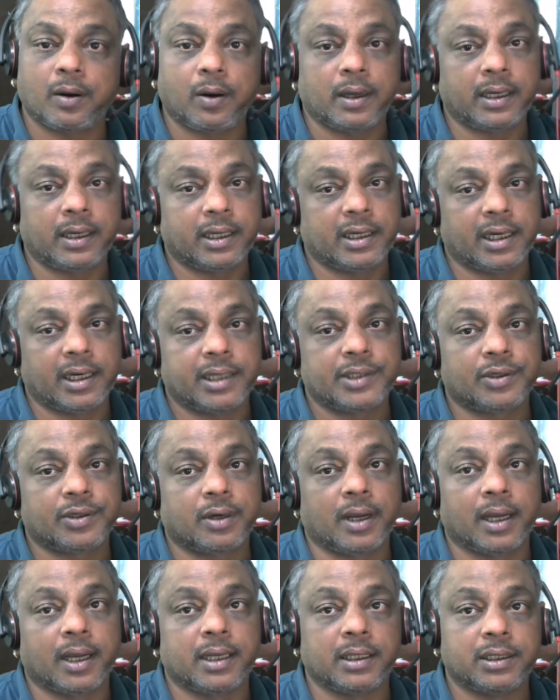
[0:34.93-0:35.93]
on an
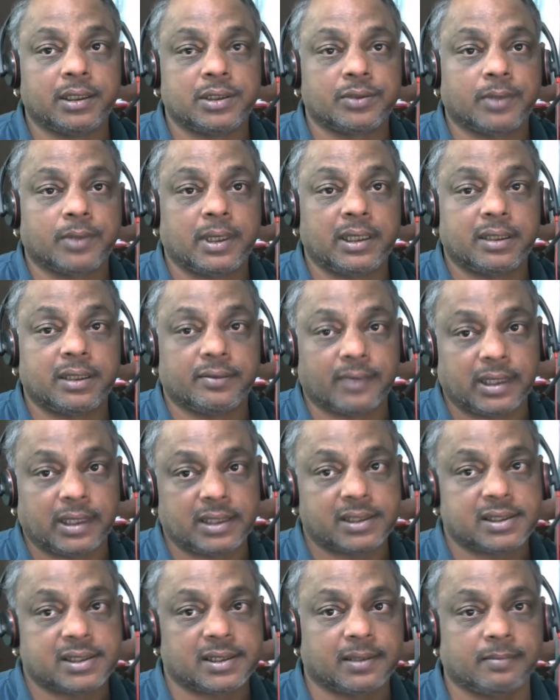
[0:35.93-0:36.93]
Entra ID joint
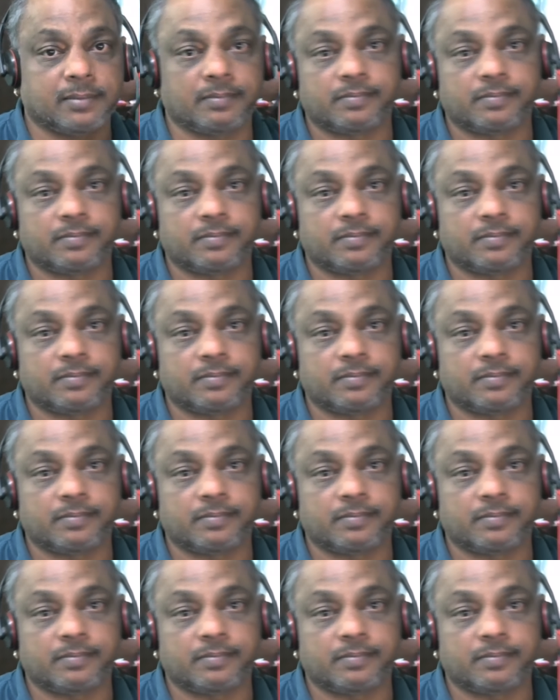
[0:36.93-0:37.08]
device?